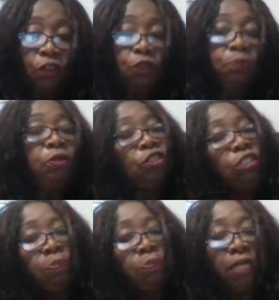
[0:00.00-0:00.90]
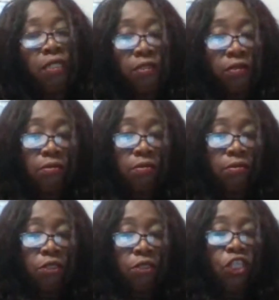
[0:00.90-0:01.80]
You pushed his button
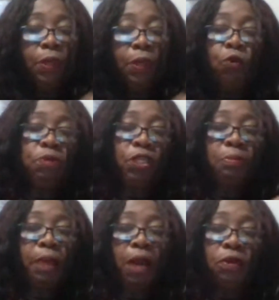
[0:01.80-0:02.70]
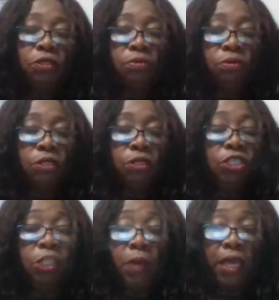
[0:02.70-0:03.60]
just by opening your mouth,
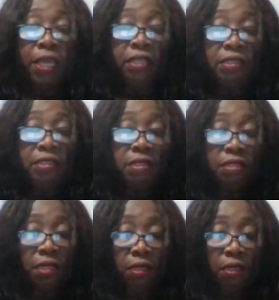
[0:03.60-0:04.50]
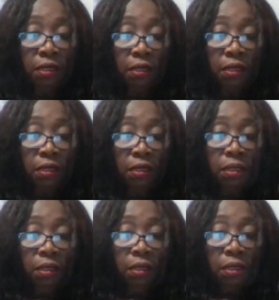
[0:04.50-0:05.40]
just by existing.
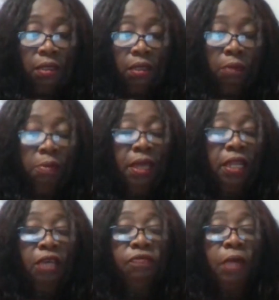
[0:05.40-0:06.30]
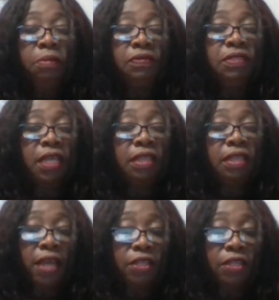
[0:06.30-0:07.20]
Many of them have
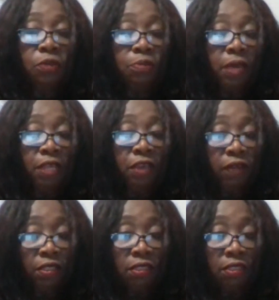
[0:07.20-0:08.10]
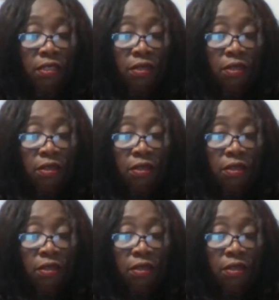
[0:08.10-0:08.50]
said that to many of us.